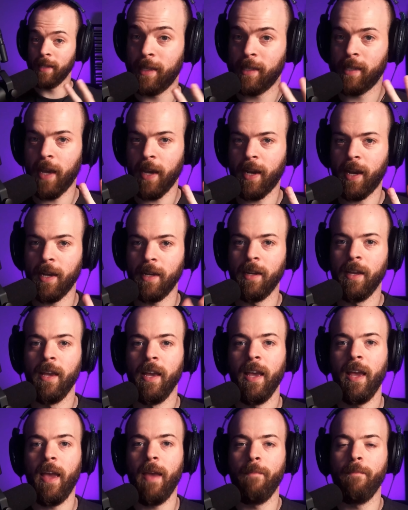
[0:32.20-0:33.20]
And second,
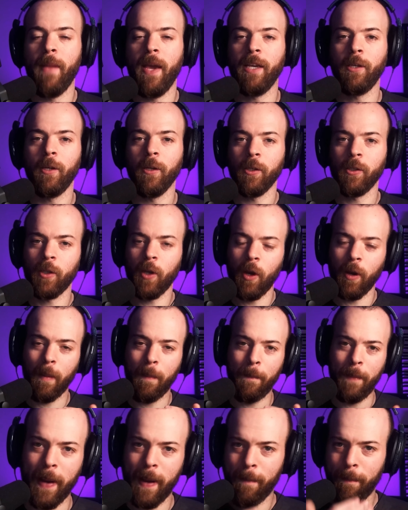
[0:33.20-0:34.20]
it makes your
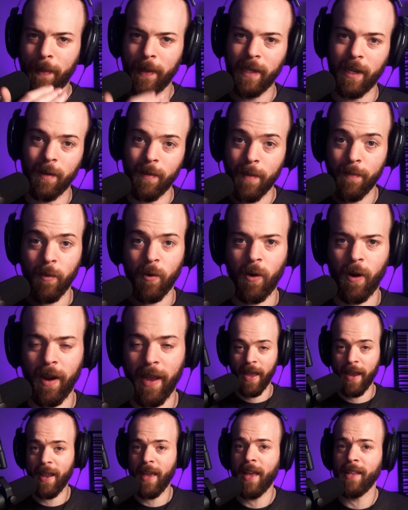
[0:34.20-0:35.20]
song pump a little bit
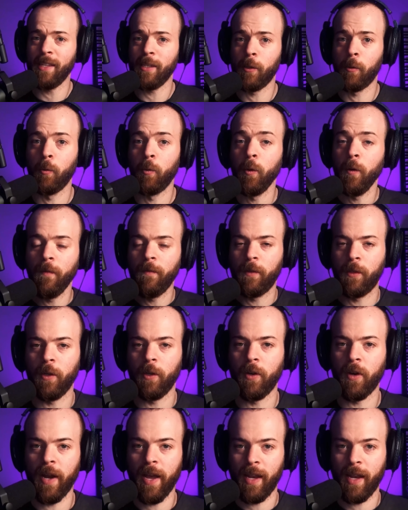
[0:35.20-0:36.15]
more and adds groove to your